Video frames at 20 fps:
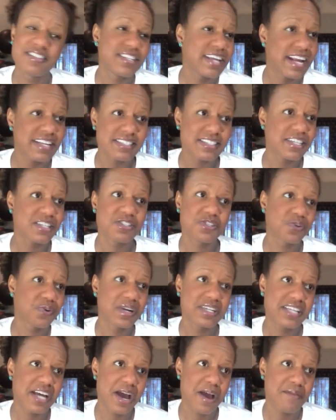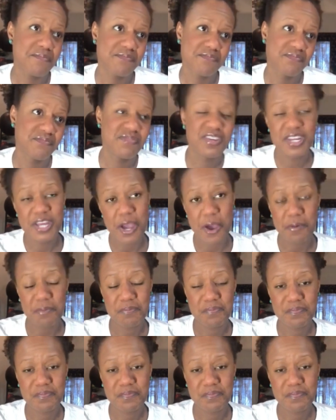Dance Daze Storytime video.